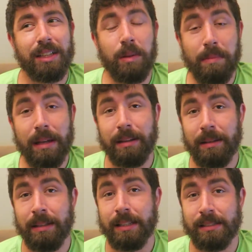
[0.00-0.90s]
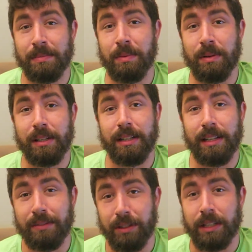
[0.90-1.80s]
you may be disappointed
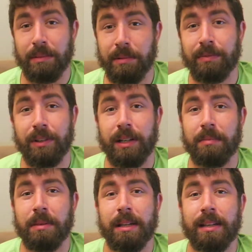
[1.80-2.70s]
if you're coming from